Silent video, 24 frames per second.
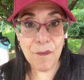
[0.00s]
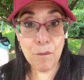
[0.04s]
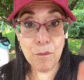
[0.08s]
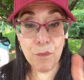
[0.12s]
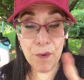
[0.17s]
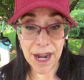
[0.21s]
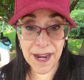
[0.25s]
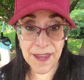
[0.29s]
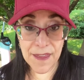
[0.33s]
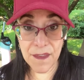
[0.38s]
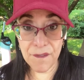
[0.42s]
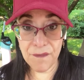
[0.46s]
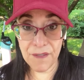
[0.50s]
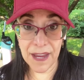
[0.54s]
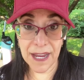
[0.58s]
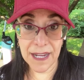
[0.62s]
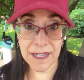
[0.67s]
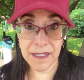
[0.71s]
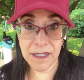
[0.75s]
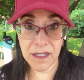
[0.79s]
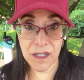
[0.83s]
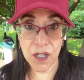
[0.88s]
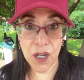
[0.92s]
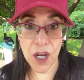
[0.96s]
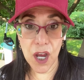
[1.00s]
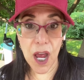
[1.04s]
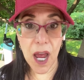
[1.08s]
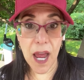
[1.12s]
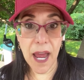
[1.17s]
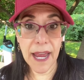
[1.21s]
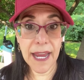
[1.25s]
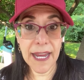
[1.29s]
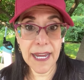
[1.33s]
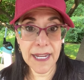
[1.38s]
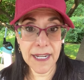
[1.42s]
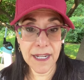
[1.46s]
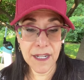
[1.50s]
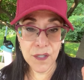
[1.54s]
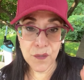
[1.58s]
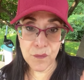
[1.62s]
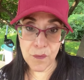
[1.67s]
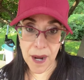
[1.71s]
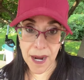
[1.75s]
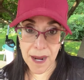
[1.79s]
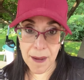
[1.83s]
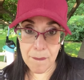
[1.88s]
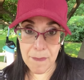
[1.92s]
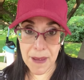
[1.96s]
breaking the fast. It is
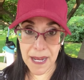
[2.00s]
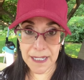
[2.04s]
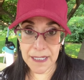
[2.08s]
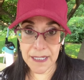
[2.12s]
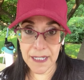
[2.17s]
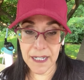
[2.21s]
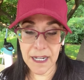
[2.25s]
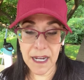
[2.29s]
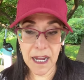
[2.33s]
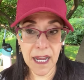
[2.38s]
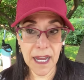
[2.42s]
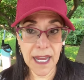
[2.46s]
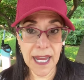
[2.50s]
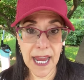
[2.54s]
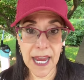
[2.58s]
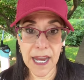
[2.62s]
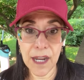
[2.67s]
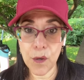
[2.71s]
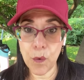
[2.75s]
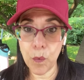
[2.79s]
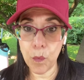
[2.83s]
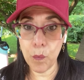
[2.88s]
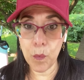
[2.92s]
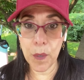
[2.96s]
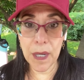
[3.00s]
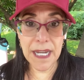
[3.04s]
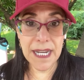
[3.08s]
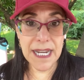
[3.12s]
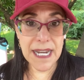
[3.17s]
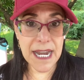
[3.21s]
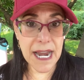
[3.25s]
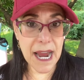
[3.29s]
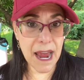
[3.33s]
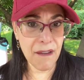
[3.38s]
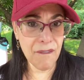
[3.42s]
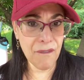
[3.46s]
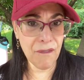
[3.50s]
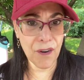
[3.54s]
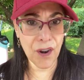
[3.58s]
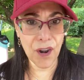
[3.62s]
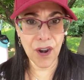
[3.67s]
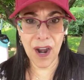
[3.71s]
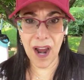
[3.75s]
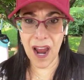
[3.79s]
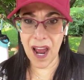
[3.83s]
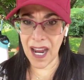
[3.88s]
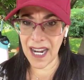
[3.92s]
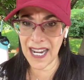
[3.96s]
recommended. Again, we
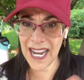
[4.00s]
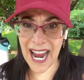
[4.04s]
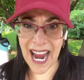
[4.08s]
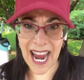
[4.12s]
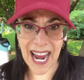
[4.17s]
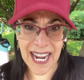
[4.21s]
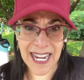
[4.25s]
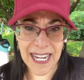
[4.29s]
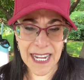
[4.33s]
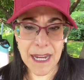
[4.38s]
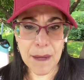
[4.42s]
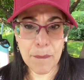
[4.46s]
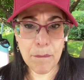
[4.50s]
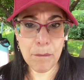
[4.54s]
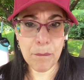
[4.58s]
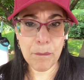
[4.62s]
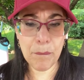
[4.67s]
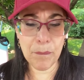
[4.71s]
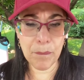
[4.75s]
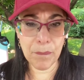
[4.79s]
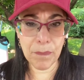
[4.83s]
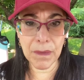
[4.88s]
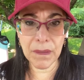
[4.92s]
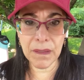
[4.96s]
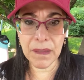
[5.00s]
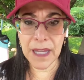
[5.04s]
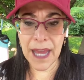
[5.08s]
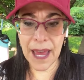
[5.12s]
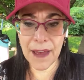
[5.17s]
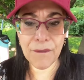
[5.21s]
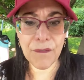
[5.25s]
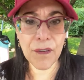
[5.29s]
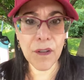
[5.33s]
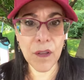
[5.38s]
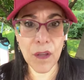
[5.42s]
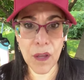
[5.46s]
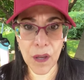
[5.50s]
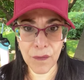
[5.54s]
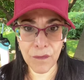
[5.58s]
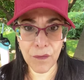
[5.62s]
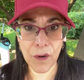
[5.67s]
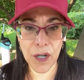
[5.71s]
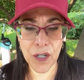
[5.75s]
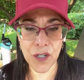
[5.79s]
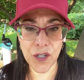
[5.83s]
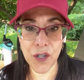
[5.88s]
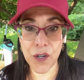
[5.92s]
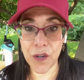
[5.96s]
never, on any level of
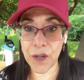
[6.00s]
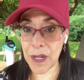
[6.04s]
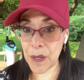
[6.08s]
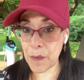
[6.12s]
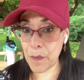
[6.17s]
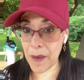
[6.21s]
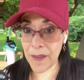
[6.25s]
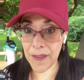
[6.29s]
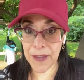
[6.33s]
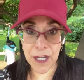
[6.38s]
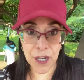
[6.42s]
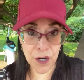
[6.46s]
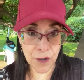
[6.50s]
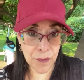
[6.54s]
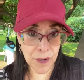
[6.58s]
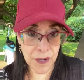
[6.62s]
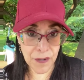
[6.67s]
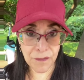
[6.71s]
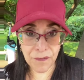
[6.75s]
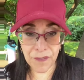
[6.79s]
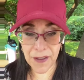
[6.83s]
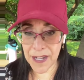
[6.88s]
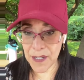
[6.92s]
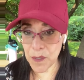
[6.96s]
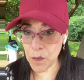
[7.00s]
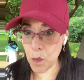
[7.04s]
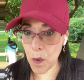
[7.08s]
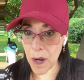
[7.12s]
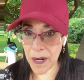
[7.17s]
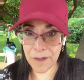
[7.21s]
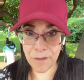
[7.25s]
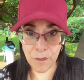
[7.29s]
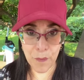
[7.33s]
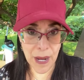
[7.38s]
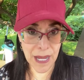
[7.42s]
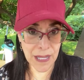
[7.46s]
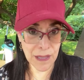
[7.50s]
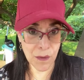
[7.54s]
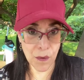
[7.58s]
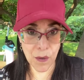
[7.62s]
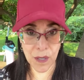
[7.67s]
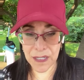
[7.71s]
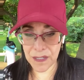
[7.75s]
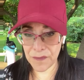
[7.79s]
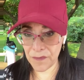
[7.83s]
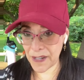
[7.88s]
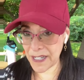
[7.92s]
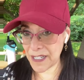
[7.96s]
our journey, whether you're in phase 1 of weight
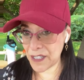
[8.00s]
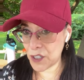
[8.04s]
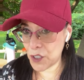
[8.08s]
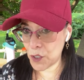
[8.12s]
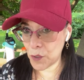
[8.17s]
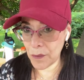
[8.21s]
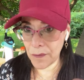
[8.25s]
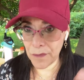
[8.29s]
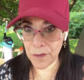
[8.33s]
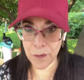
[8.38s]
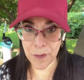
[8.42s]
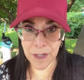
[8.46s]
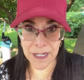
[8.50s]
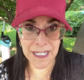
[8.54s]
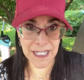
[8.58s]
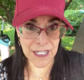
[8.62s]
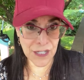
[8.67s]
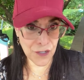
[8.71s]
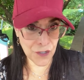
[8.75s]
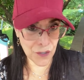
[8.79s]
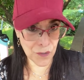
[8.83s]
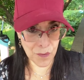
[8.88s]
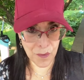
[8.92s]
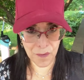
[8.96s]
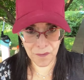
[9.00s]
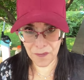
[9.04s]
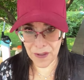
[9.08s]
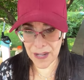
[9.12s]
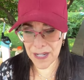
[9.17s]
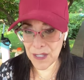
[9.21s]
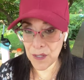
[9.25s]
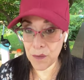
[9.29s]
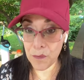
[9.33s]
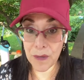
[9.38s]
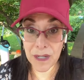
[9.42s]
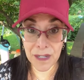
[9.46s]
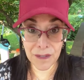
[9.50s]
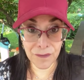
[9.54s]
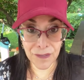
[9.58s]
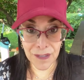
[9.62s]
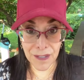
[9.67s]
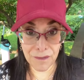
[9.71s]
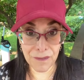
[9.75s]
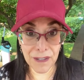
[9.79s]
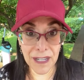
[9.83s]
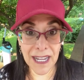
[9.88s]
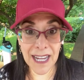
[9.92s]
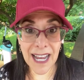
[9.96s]
loss, phase 2 of transition, or phase 3 of
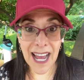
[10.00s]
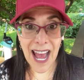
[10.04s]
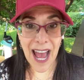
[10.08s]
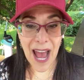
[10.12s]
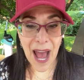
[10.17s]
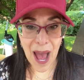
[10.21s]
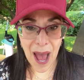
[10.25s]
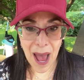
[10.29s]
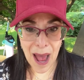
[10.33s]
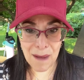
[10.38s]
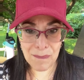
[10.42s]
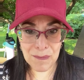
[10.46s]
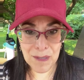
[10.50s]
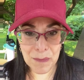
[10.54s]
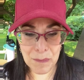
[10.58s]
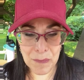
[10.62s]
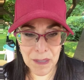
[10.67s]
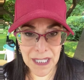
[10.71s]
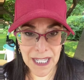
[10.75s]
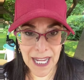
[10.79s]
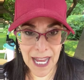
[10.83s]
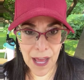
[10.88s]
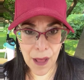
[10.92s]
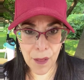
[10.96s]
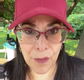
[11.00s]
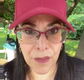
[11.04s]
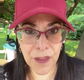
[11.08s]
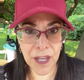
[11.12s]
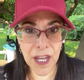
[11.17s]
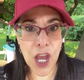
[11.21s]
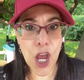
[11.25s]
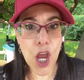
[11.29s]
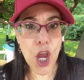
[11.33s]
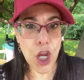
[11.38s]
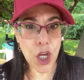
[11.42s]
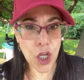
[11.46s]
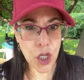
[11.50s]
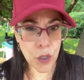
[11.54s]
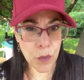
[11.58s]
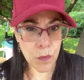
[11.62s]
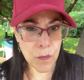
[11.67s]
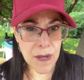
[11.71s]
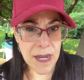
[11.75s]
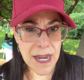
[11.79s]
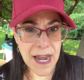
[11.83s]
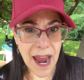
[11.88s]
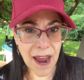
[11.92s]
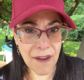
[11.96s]
living optimally healthy, you
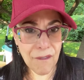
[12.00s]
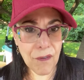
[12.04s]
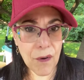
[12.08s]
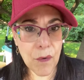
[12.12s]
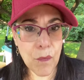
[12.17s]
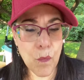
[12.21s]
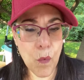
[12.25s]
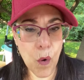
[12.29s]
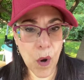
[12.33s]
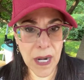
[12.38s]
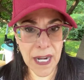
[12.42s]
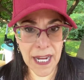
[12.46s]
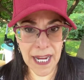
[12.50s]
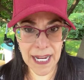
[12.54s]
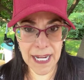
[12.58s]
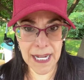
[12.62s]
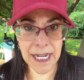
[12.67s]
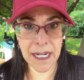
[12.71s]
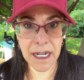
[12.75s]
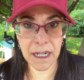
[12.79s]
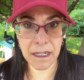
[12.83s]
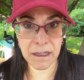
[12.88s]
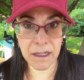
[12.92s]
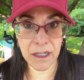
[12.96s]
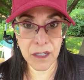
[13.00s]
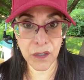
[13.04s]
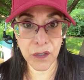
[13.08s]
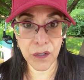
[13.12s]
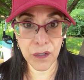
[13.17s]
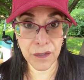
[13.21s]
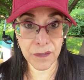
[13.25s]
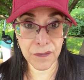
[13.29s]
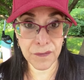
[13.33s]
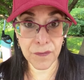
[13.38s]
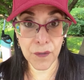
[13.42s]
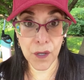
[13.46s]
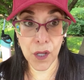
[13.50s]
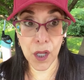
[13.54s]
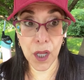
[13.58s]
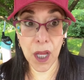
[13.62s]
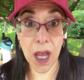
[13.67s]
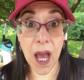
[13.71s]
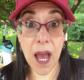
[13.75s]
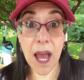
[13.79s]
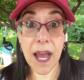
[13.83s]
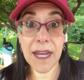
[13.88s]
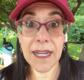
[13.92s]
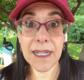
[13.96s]
never want to eat until you're full,
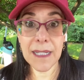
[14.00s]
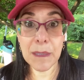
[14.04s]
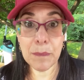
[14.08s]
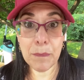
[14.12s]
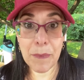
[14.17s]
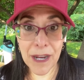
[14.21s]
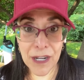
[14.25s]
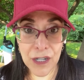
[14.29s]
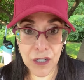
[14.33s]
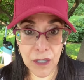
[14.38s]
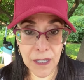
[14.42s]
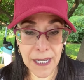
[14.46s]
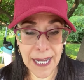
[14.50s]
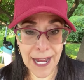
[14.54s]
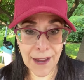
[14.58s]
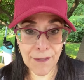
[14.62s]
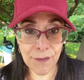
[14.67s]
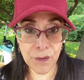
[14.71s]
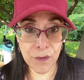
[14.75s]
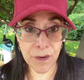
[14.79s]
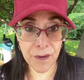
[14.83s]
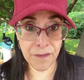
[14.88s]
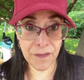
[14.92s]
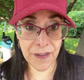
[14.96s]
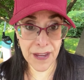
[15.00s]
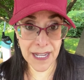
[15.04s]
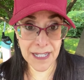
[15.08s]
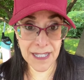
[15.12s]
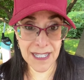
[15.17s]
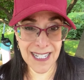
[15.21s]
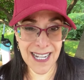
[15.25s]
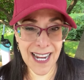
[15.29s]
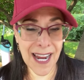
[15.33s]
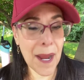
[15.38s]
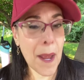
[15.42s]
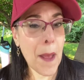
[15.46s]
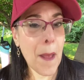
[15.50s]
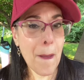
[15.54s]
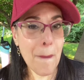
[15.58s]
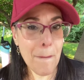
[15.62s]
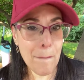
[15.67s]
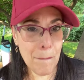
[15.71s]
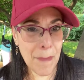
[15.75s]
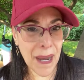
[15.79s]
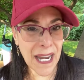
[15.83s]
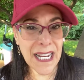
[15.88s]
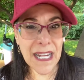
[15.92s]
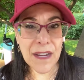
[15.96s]
especially after a fast day.
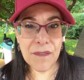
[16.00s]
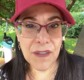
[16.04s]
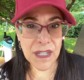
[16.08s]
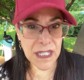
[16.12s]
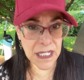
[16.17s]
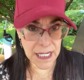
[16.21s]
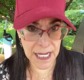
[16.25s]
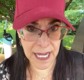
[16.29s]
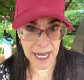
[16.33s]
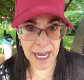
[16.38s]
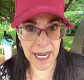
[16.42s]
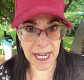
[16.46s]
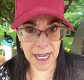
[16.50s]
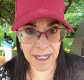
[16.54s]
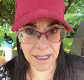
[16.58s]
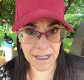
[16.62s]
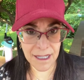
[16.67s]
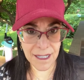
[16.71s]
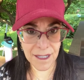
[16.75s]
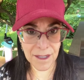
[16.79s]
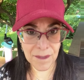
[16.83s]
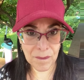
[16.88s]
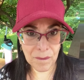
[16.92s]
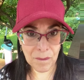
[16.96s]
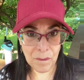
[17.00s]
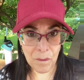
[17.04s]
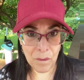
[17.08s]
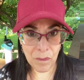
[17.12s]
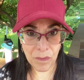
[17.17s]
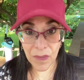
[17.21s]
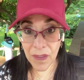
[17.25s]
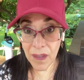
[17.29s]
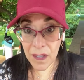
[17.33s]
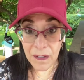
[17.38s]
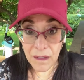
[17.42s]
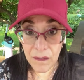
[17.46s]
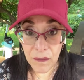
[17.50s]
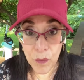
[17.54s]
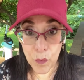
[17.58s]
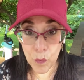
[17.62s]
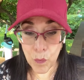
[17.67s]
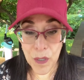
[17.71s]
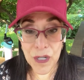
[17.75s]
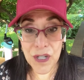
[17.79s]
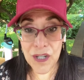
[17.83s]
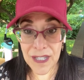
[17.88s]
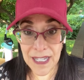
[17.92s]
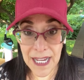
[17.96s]
Many of us can't.
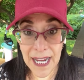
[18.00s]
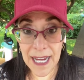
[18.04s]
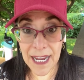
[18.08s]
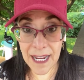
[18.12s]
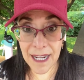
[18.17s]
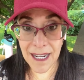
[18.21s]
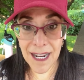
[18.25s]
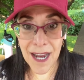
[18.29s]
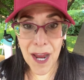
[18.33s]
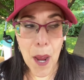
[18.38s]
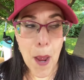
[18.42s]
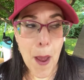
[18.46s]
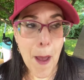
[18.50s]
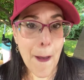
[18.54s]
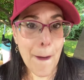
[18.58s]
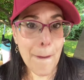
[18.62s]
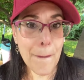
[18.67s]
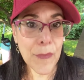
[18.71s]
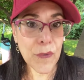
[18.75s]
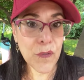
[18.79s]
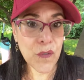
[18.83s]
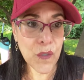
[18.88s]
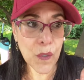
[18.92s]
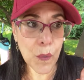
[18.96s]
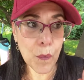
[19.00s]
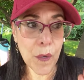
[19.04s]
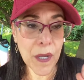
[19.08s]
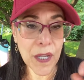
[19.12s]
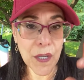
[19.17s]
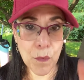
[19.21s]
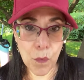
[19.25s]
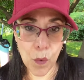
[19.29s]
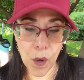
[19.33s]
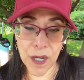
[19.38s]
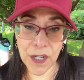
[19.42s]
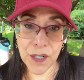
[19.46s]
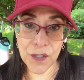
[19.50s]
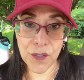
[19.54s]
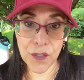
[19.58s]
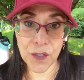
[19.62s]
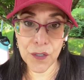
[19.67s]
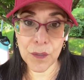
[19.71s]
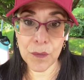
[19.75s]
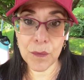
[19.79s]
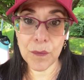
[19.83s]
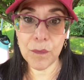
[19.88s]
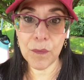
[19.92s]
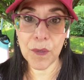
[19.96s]
We just can't. So what you want to
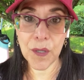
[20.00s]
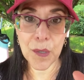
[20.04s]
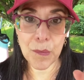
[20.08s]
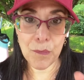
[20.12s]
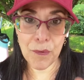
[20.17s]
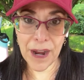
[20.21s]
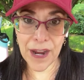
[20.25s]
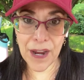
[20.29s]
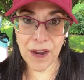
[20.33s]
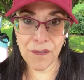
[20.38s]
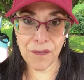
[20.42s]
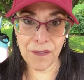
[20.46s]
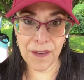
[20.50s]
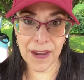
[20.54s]
do, you break your